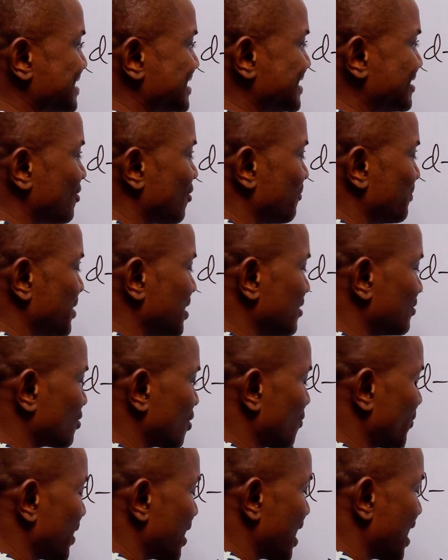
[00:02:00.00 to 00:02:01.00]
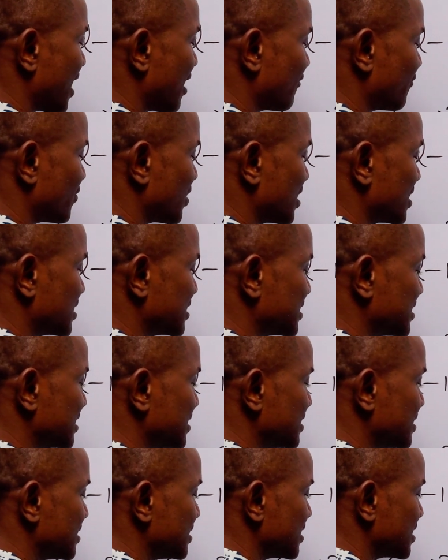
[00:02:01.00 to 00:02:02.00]
the denominator we have
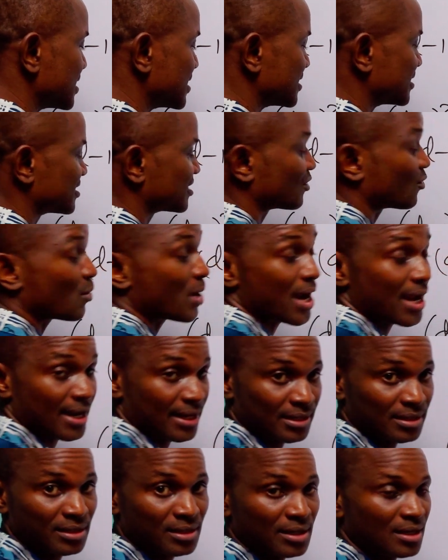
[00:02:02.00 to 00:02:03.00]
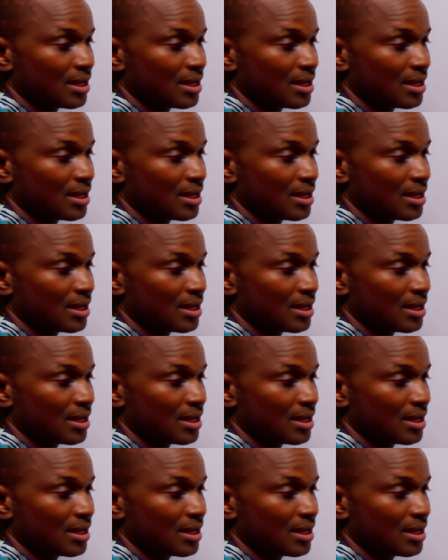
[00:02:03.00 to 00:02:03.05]
d squared,